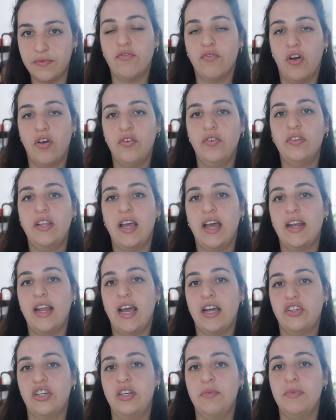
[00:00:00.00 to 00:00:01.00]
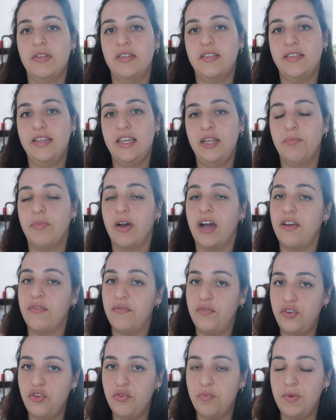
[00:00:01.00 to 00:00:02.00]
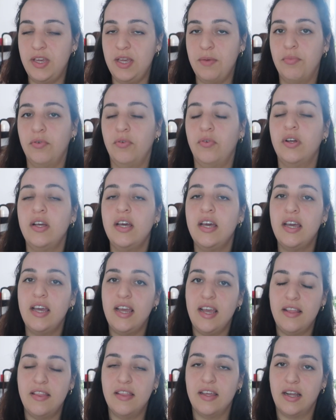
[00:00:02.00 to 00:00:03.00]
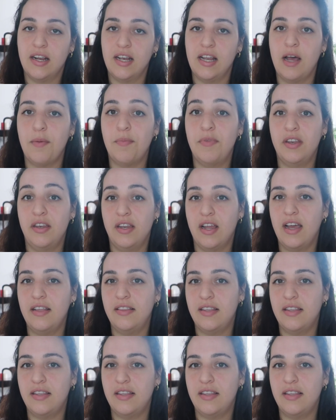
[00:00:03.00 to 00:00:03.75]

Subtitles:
And Ronald had actually been seen by a few people in the club the